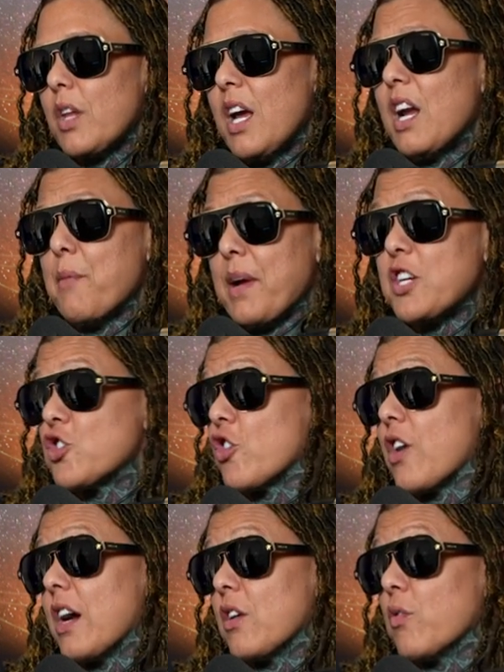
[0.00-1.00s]
And I make
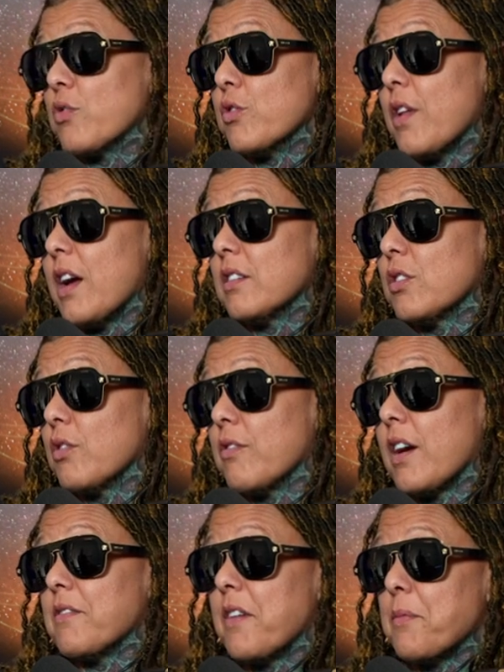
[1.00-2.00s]
sure I don't do that. So if
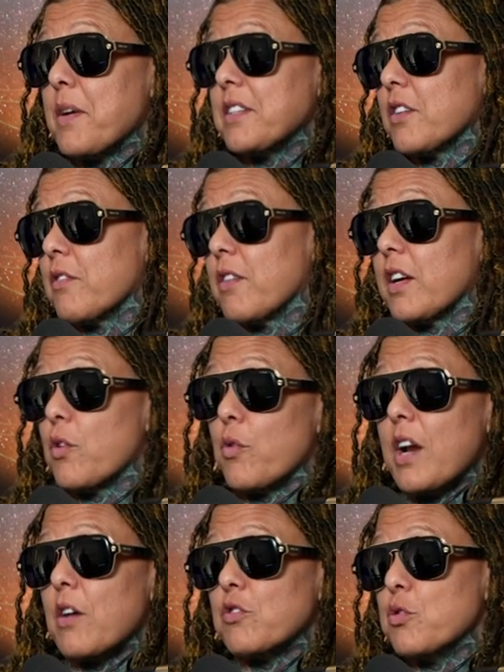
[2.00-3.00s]
I find myself like
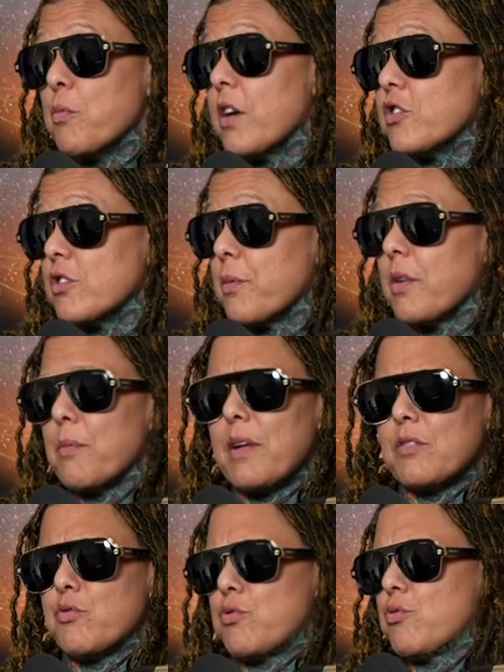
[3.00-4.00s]
going out too much or something, I'm
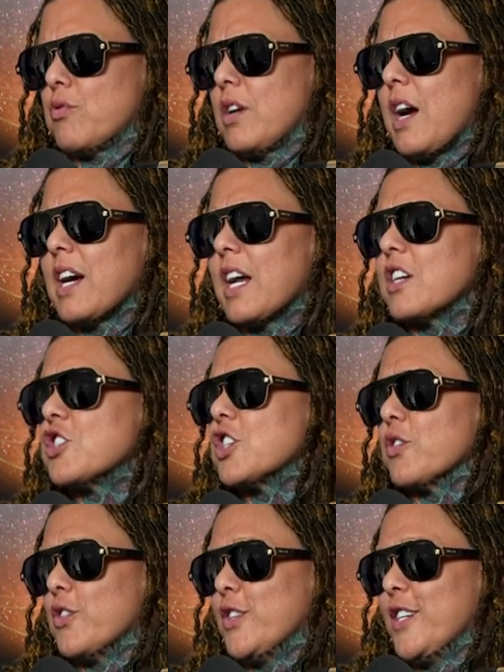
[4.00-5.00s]
like, I gotta chill.